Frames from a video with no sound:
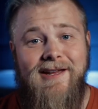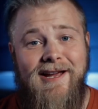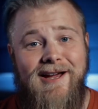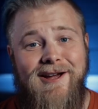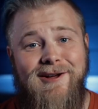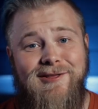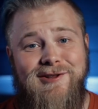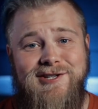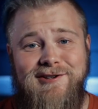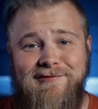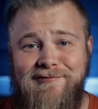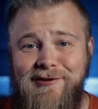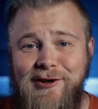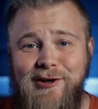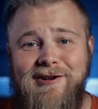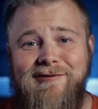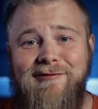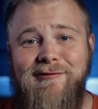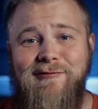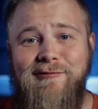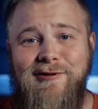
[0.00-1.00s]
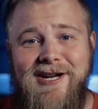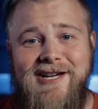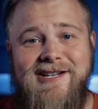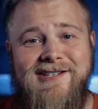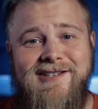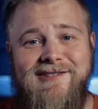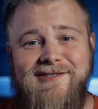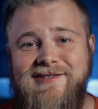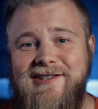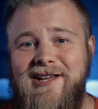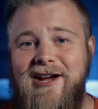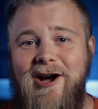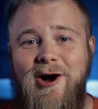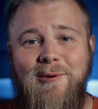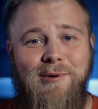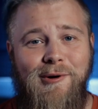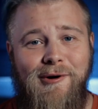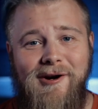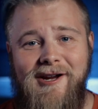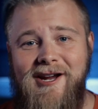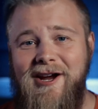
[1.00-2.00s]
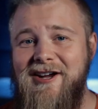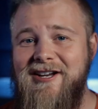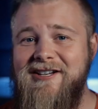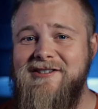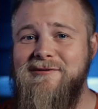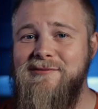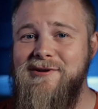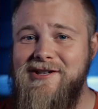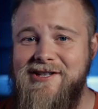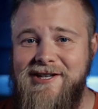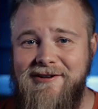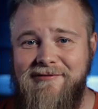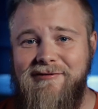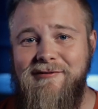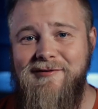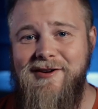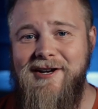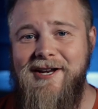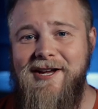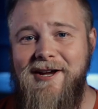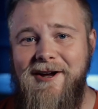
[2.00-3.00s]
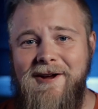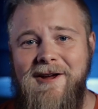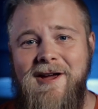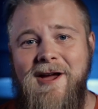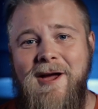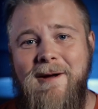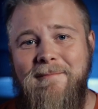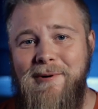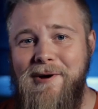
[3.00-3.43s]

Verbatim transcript: Now, there's a few different reasons for that. I'll probably go into in a different video,